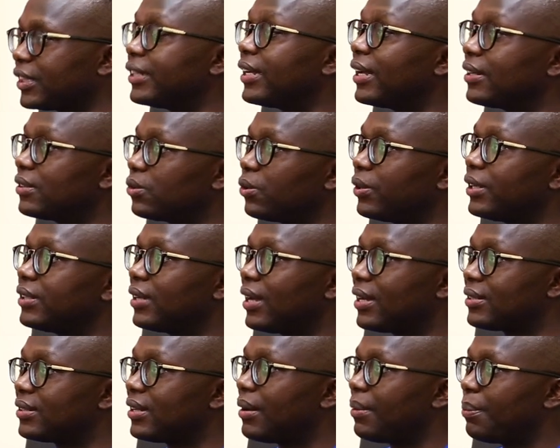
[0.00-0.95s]
Yeah, so it
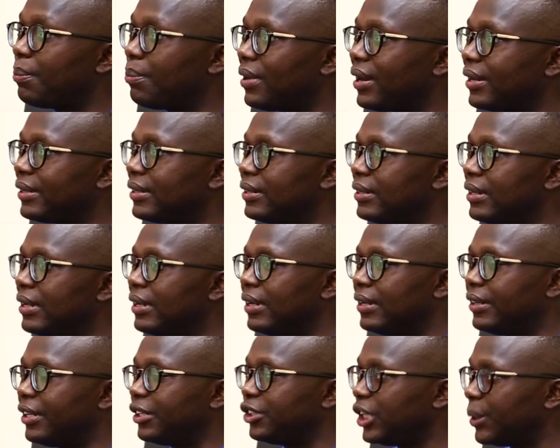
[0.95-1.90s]
has a pad,
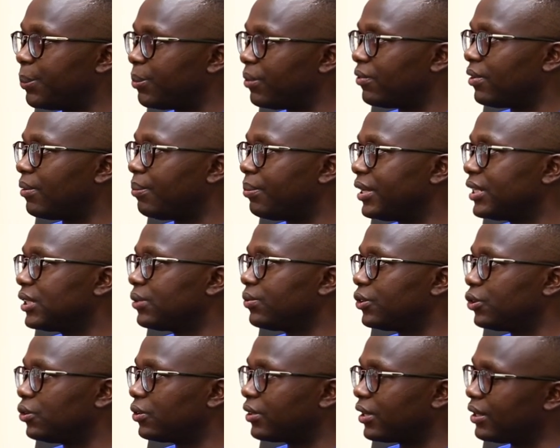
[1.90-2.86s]
the shape of a breast,
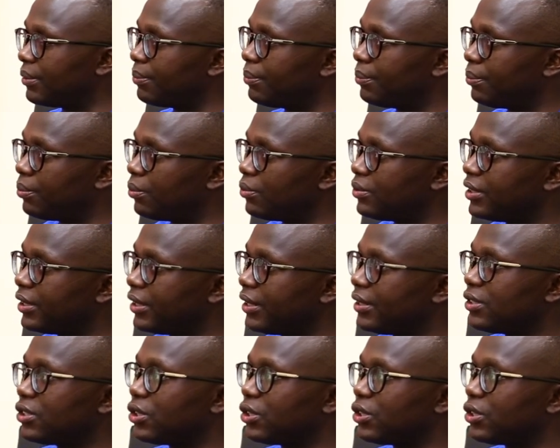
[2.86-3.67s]
which you can put in.